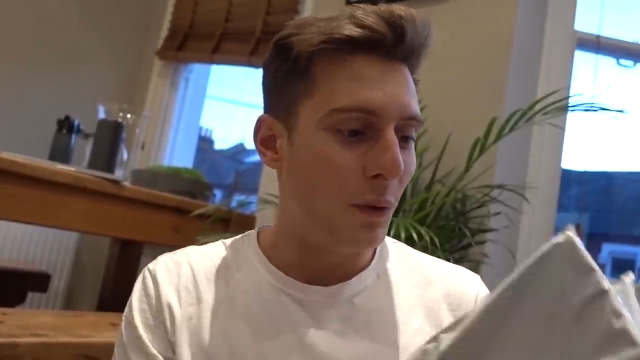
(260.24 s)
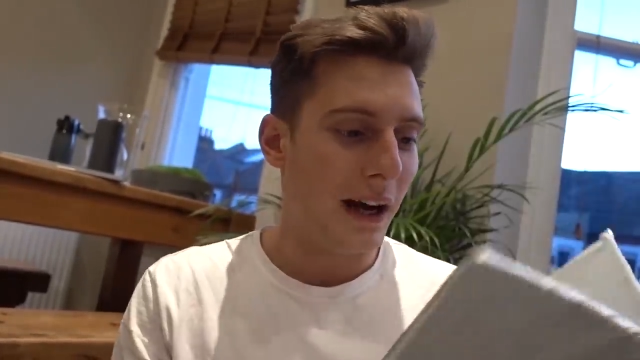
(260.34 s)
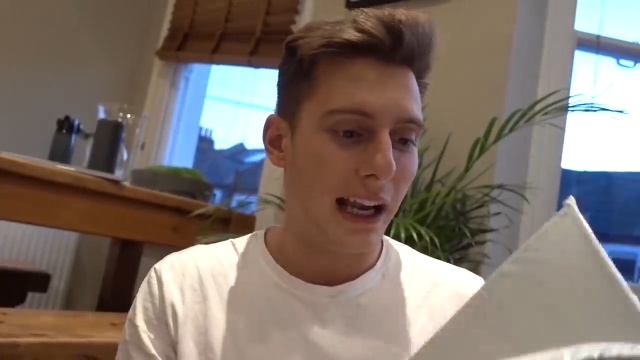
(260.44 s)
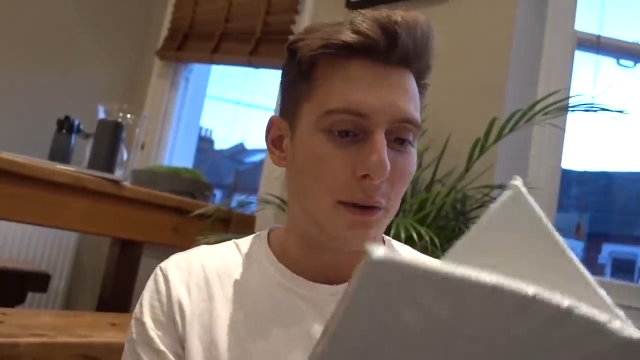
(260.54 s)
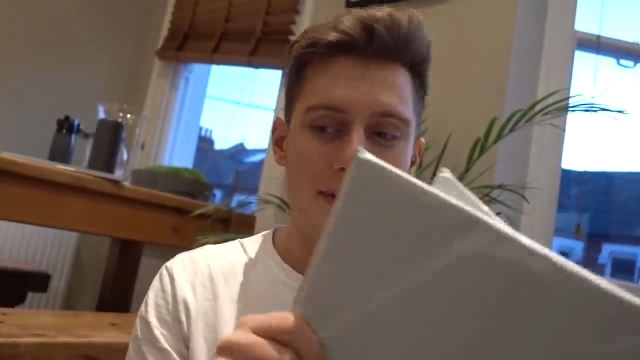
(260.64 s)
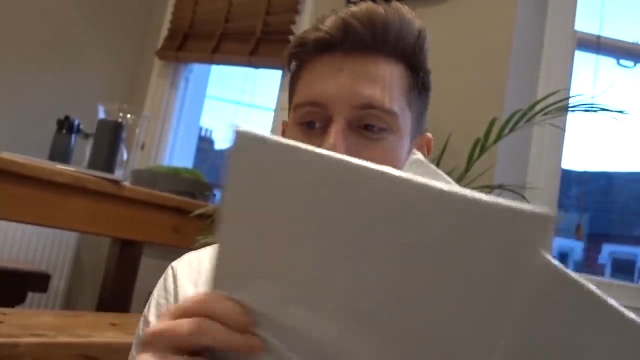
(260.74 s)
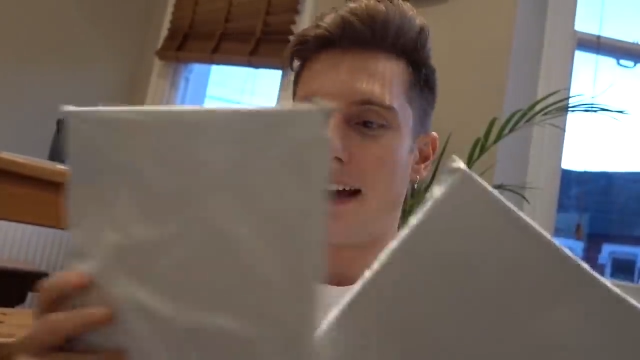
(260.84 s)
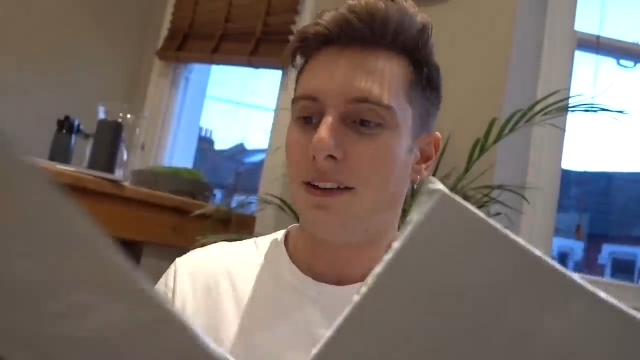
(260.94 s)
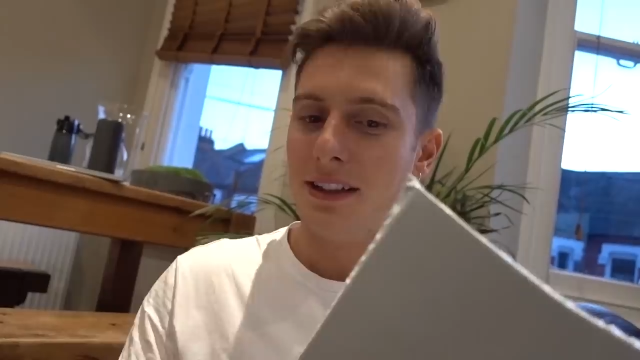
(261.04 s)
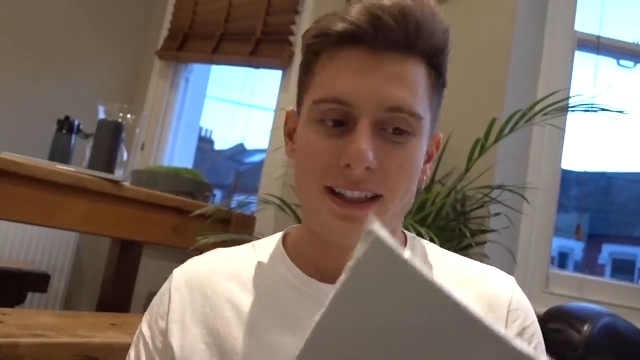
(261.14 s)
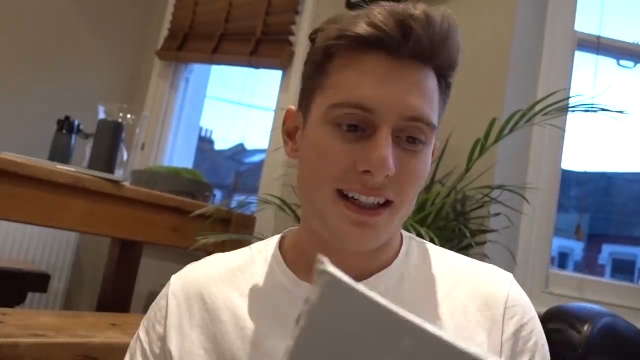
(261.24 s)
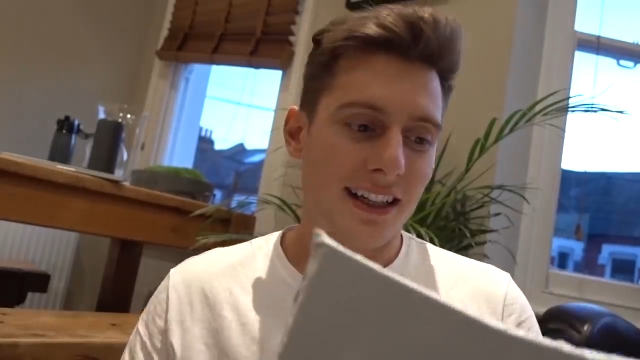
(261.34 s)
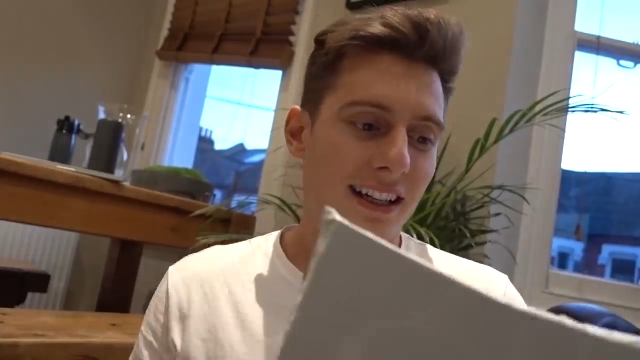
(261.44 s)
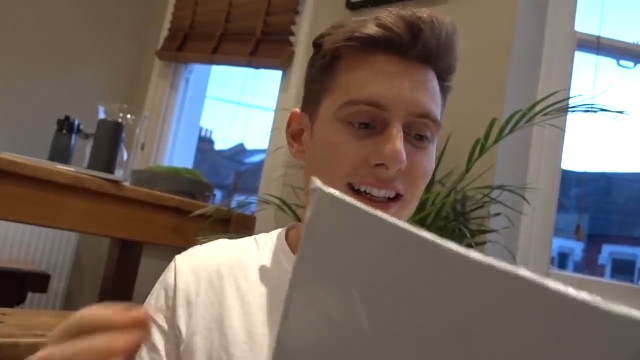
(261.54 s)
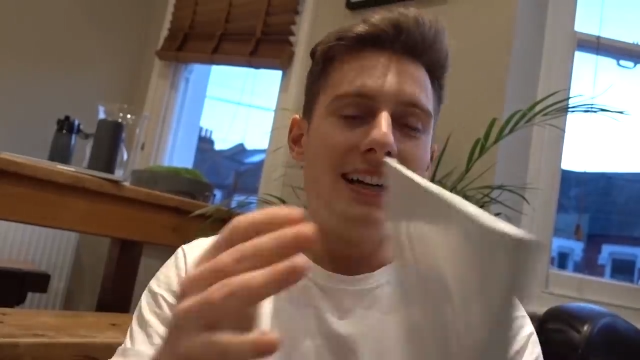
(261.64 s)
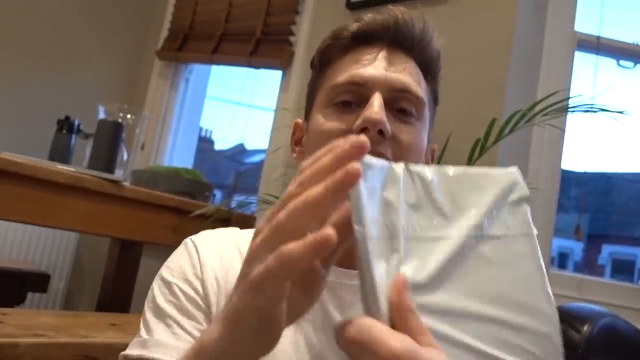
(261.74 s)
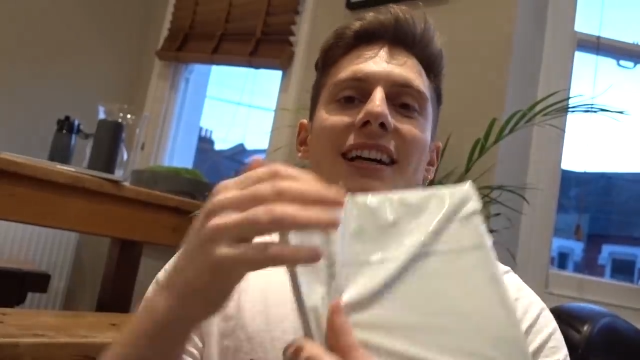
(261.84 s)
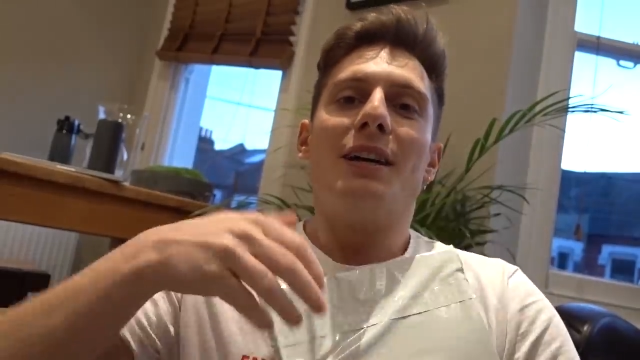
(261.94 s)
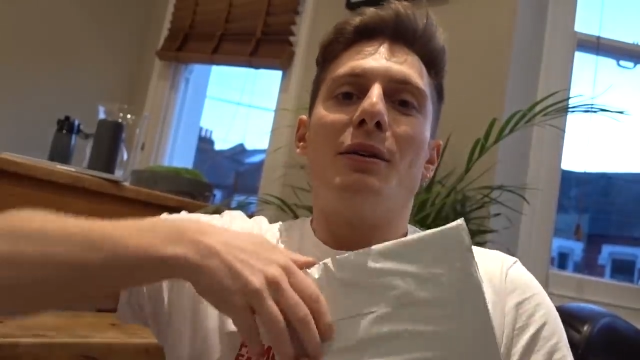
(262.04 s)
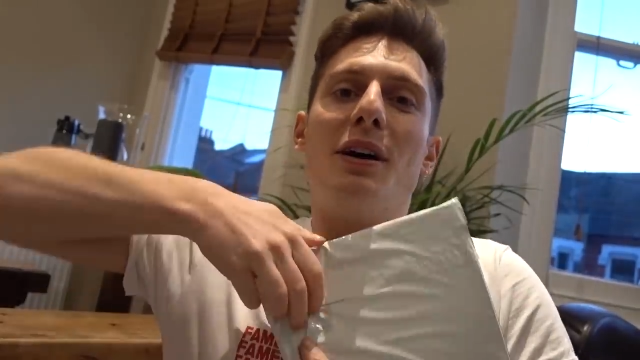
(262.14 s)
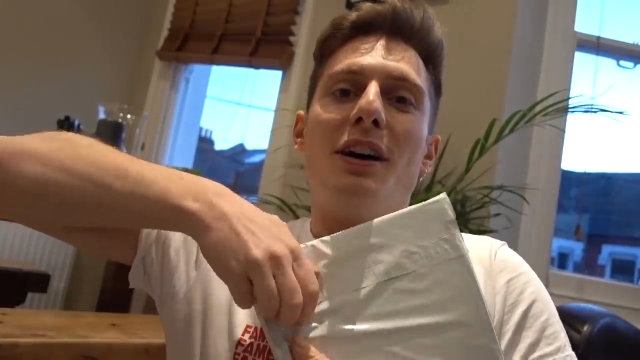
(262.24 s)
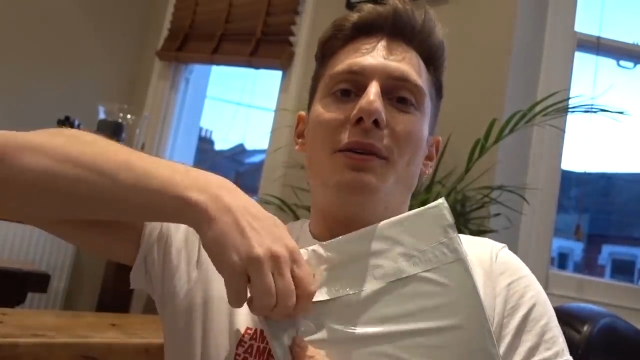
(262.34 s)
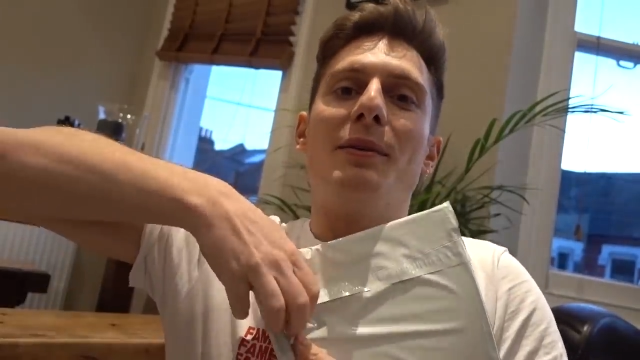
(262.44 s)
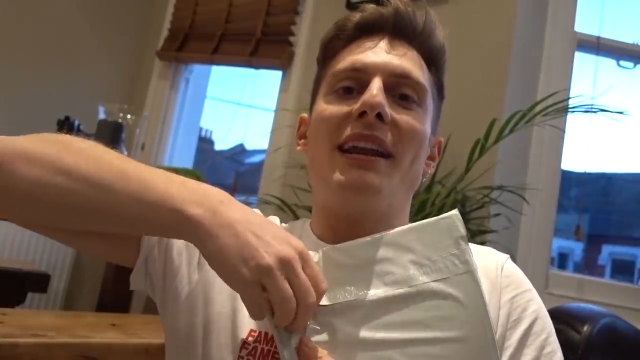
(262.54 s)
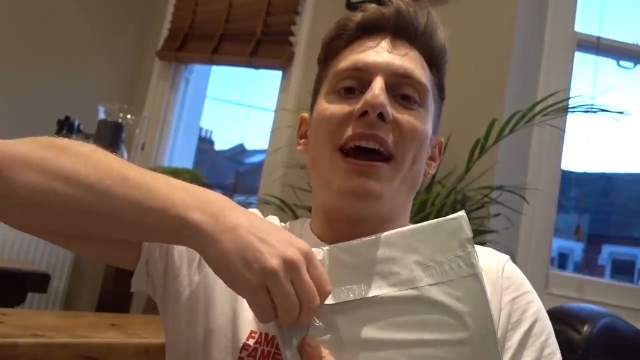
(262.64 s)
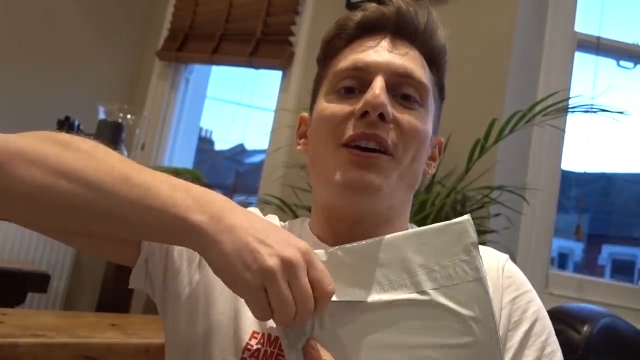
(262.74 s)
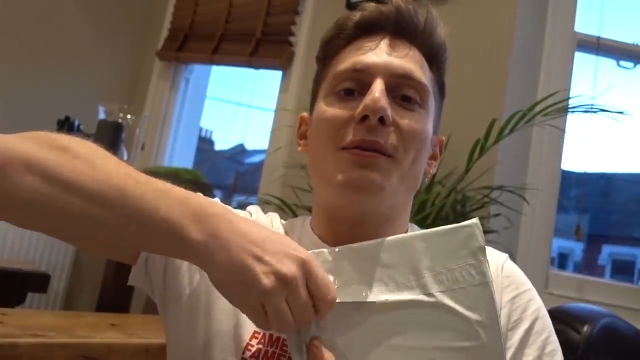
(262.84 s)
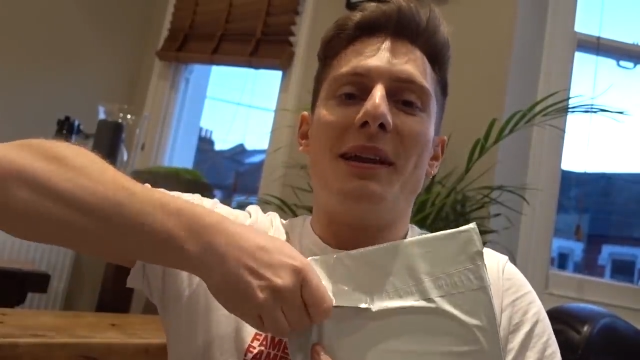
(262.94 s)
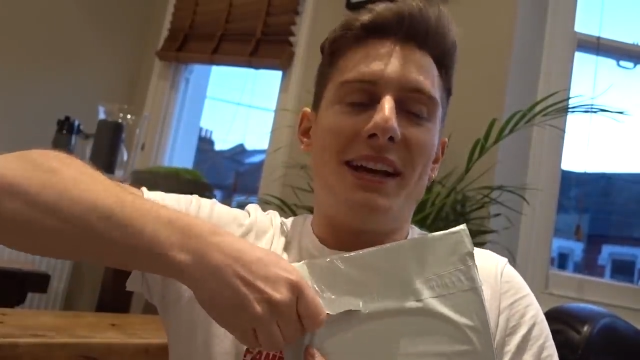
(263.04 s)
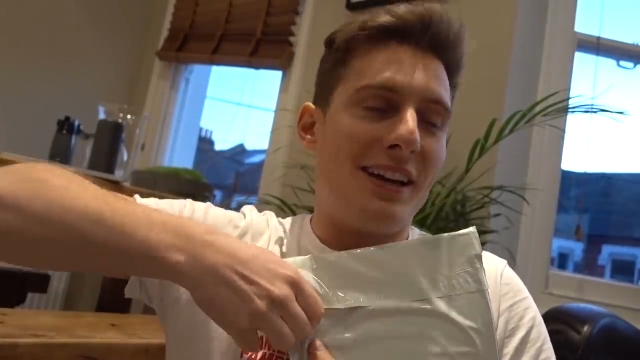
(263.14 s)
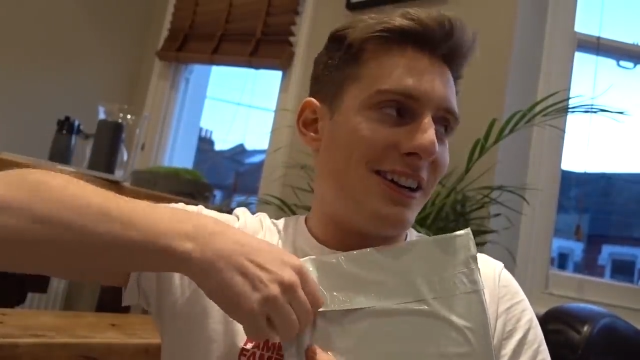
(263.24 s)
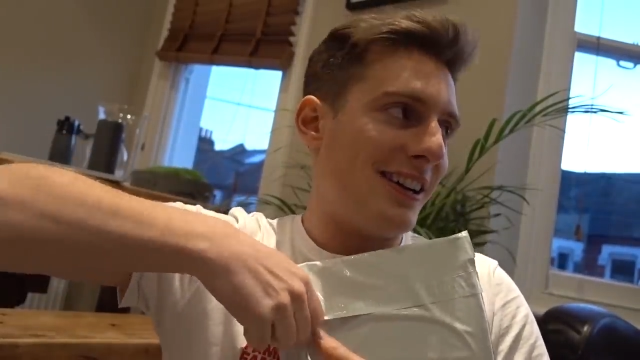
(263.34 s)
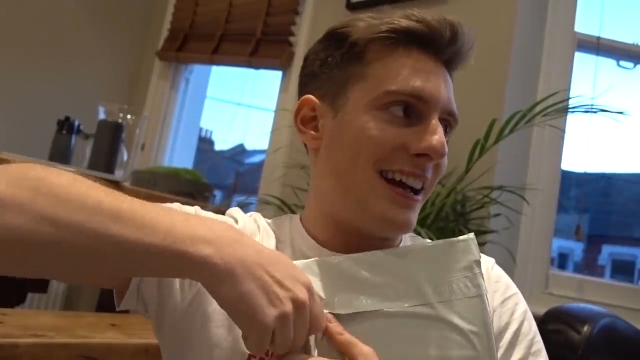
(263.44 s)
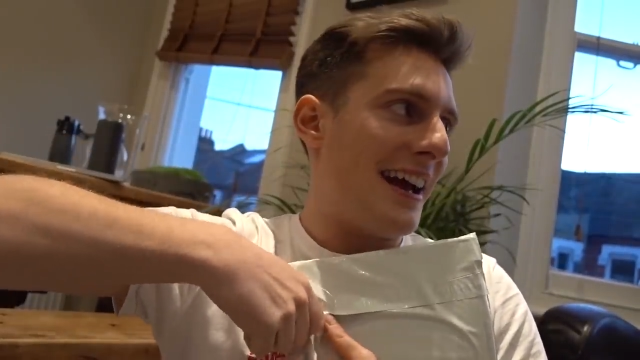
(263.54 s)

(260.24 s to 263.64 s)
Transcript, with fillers: while I was out. But now I'm here